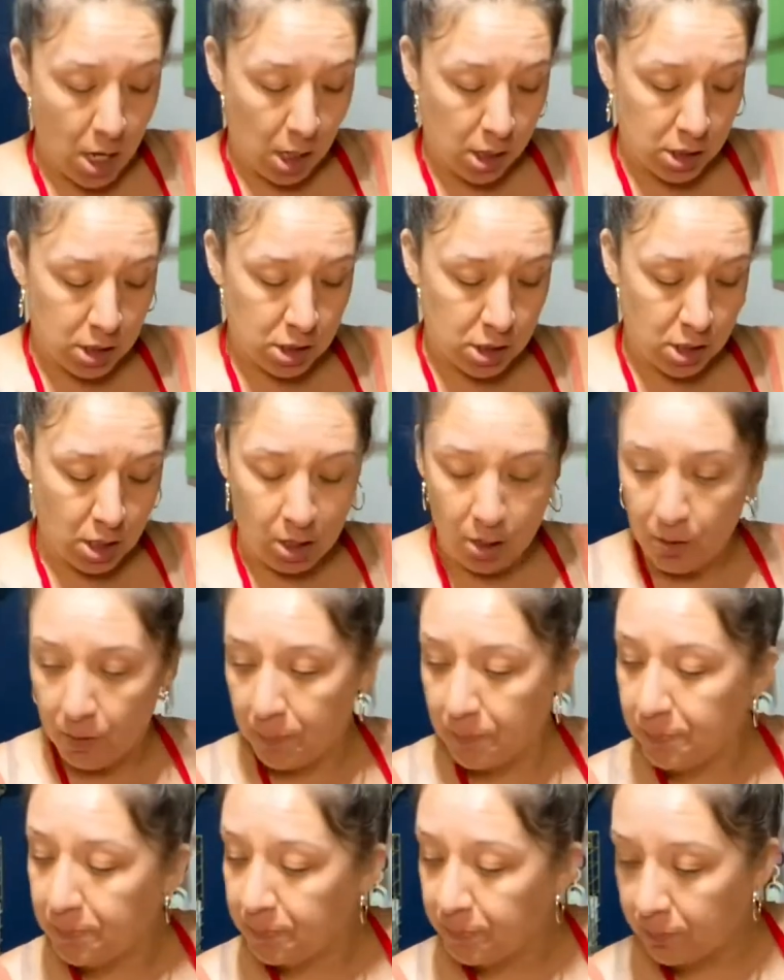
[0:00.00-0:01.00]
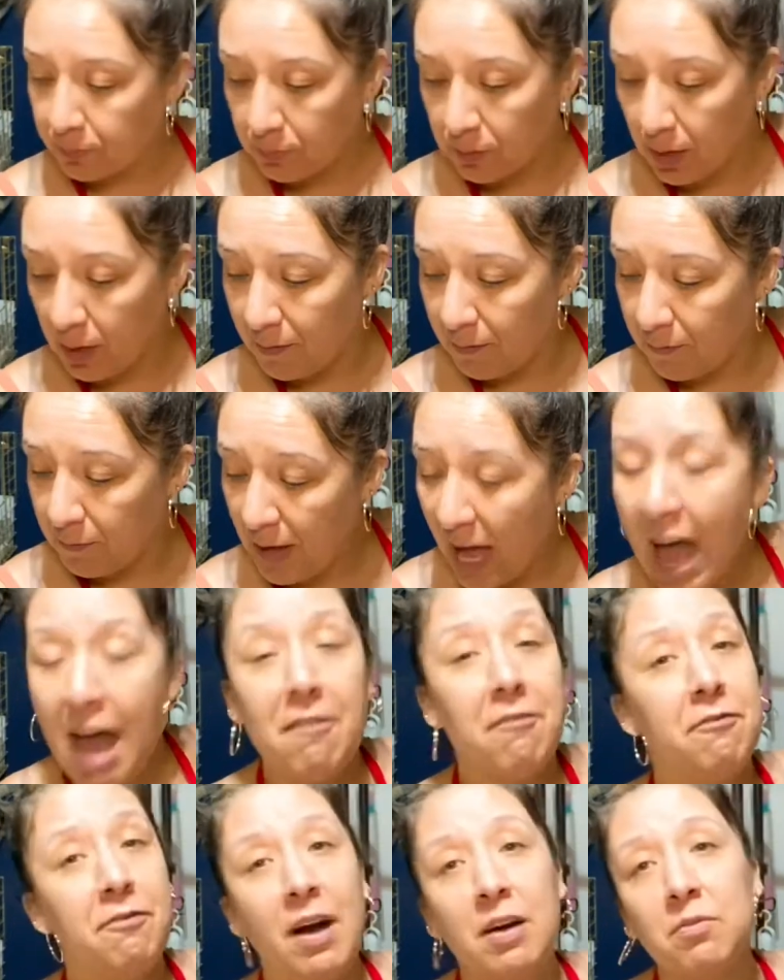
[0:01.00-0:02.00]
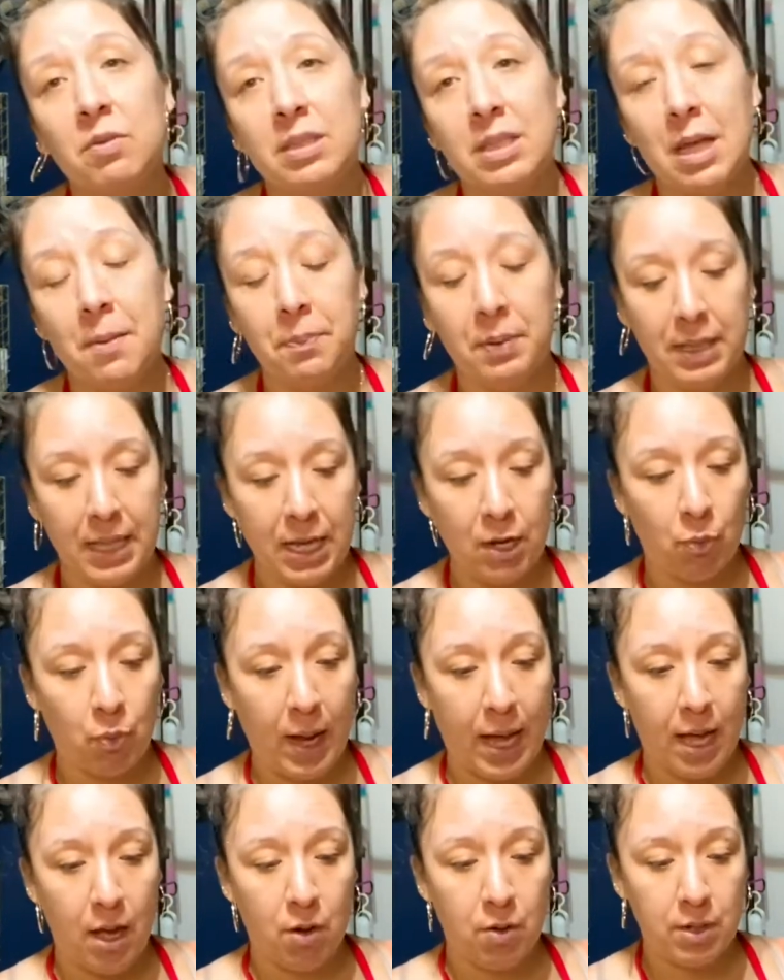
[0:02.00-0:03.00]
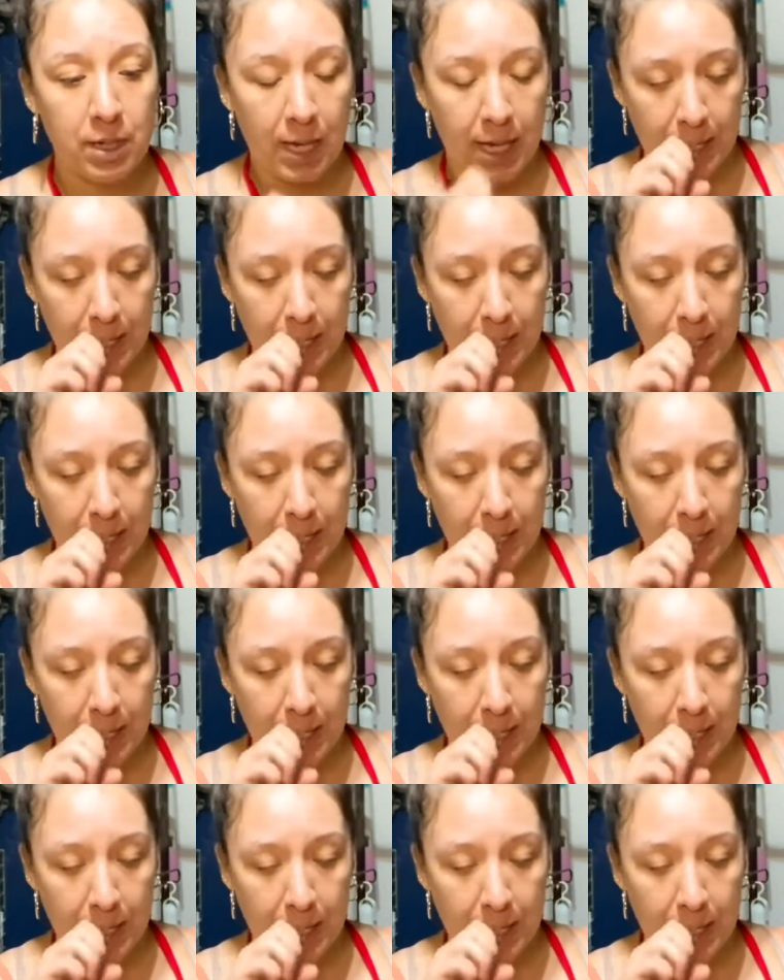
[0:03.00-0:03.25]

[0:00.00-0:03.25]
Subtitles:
So have fun with it, play around.